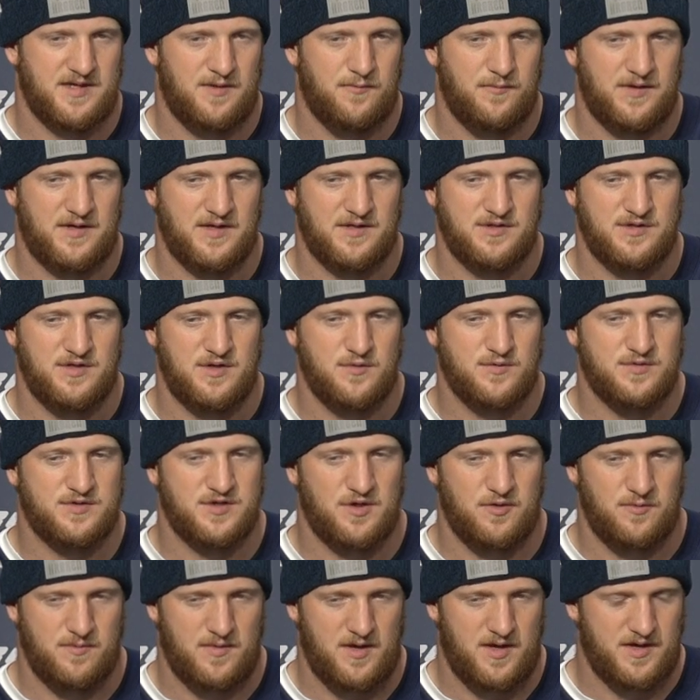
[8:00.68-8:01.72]
that we can do
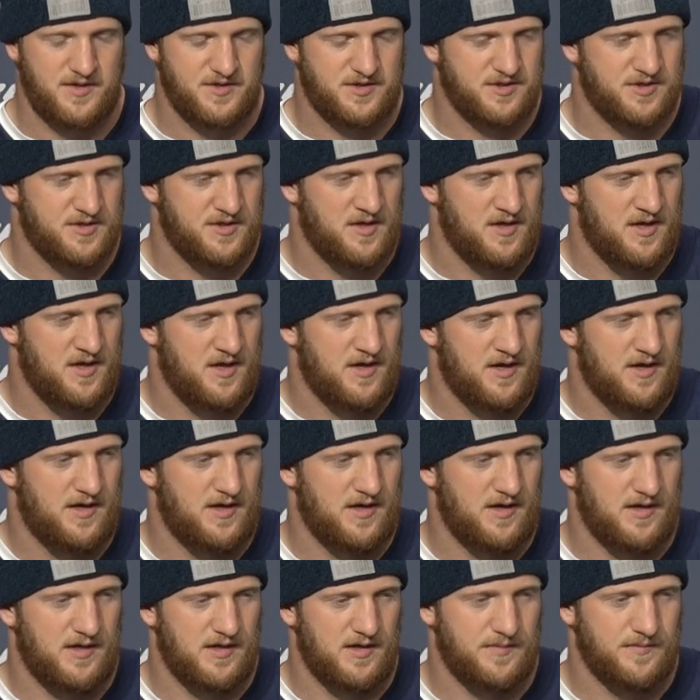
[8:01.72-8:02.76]
so much.
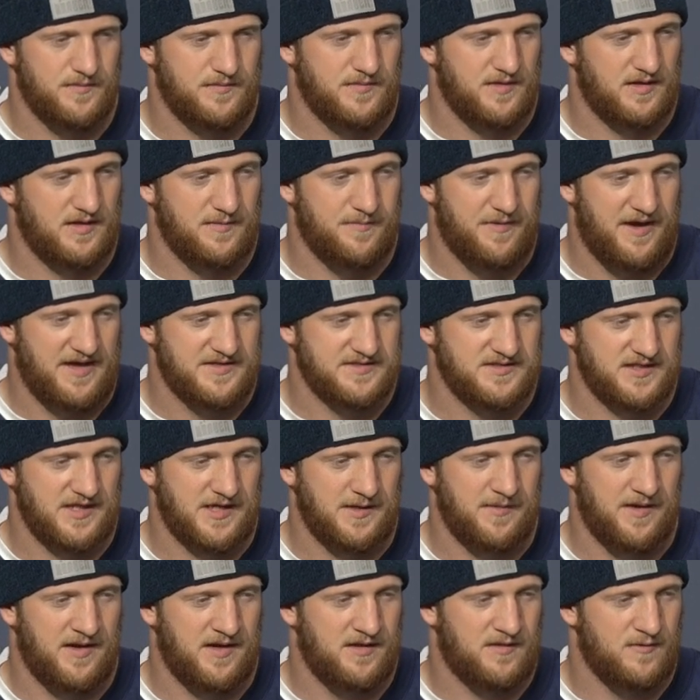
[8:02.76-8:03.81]
In the passing
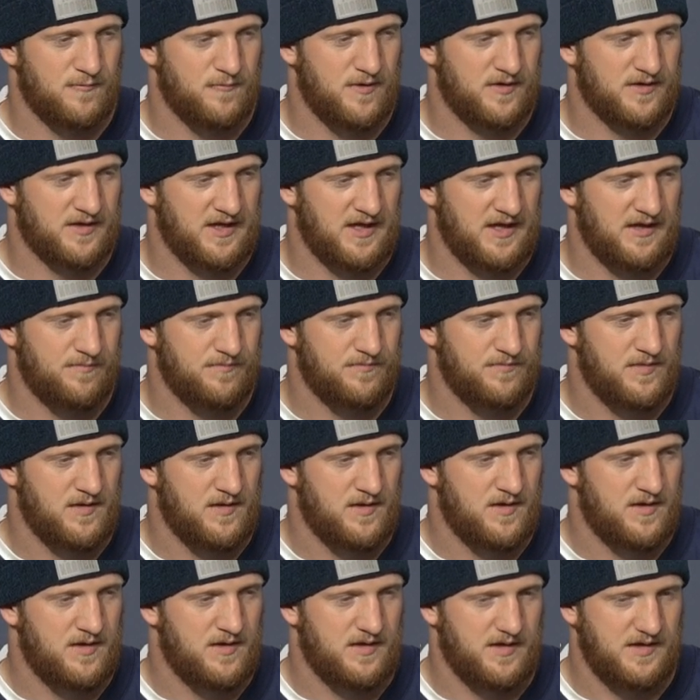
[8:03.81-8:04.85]
game and in the run game
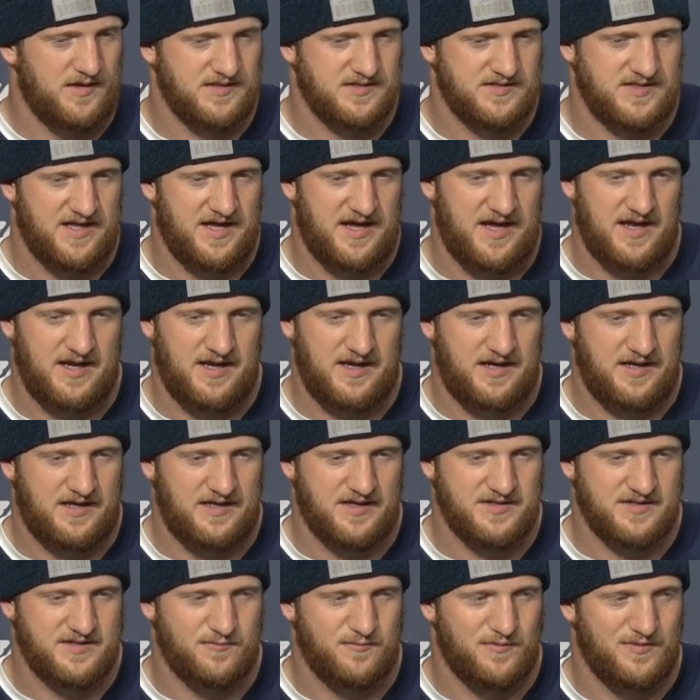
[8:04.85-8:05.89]
is that it
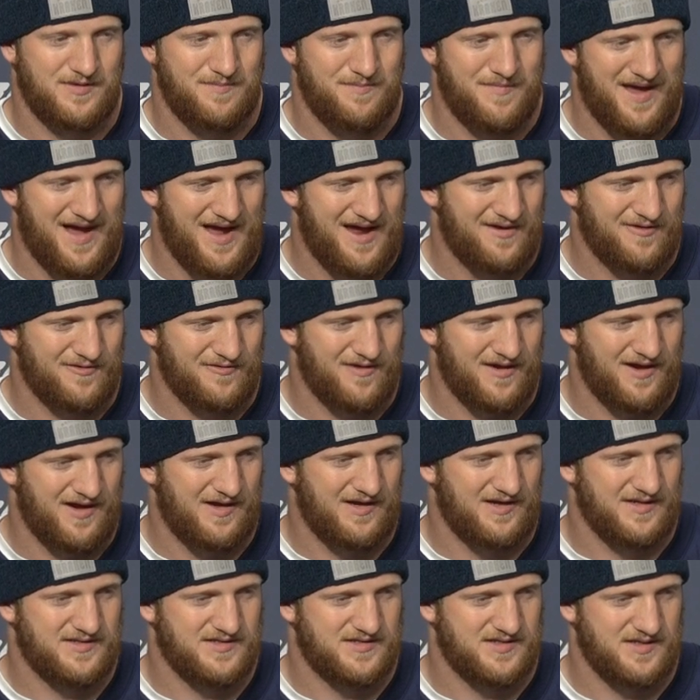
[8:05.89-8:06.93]
doesn't really matter,
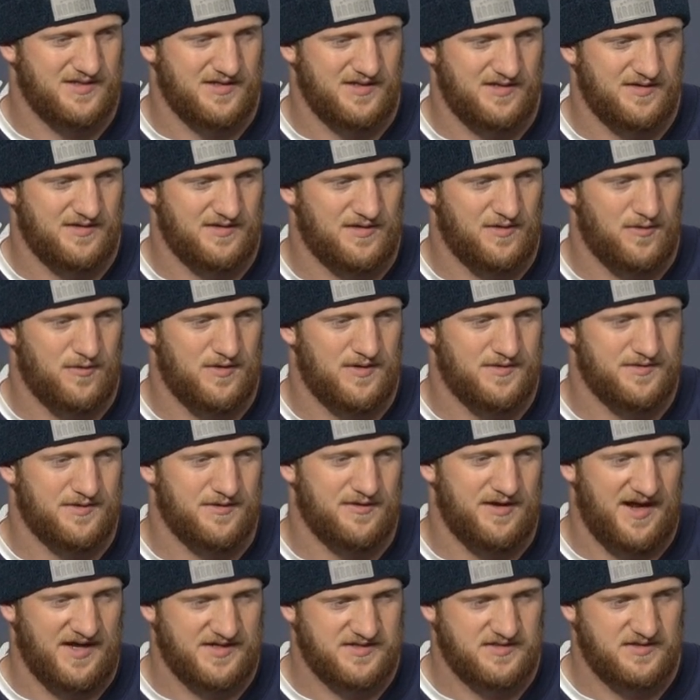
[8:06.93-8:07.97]
right? It's going out there
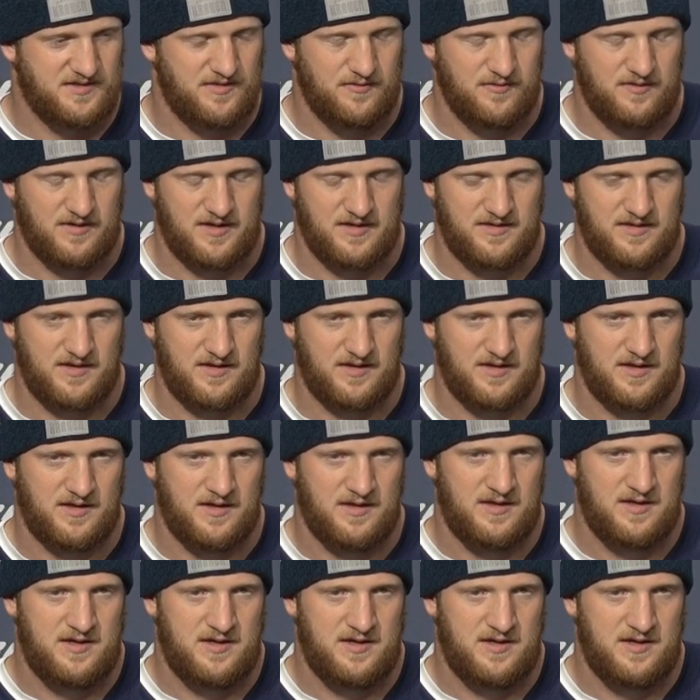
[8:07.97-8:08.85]
and executing. I think